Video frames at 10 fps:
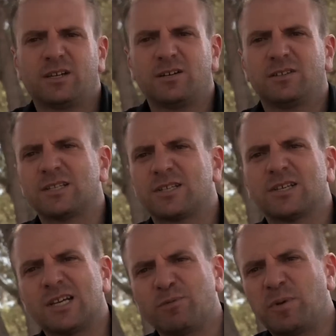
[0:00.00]
card that
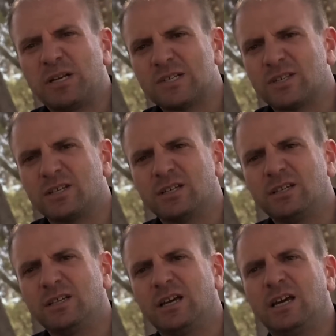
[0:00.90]
says I'm a
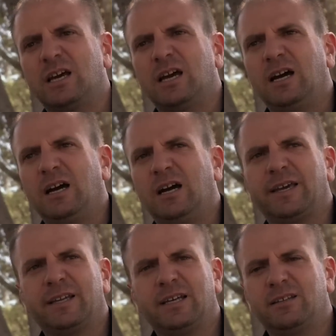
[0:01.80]
Palestinian. I
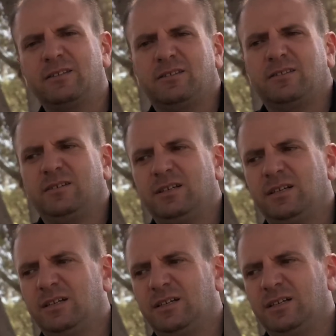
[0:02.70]
cannot,
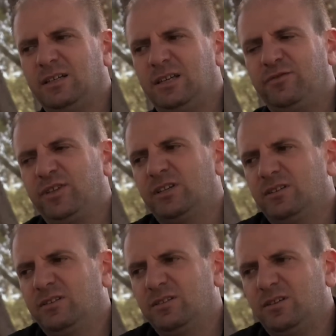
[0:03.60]

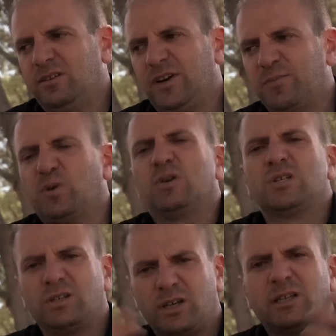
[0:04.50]
even if I
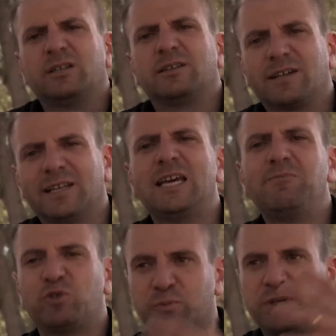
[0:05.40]
personally
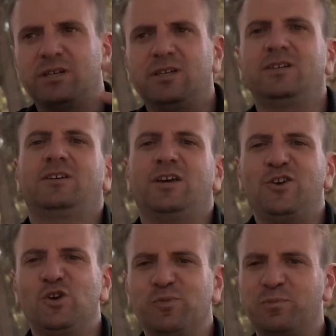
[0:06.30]
claim to be a
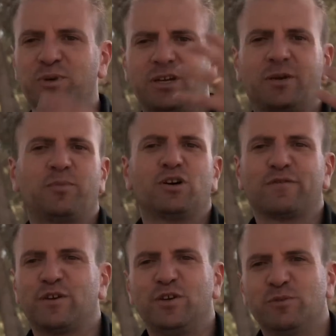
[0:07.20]
human being, part
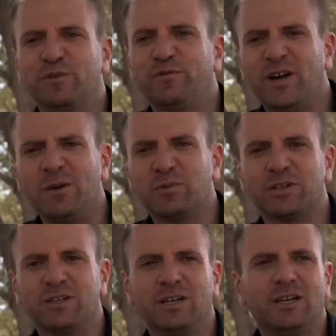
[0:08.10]
of the human
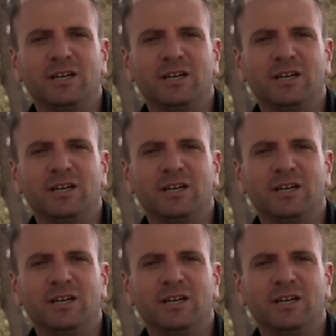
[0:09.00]
family,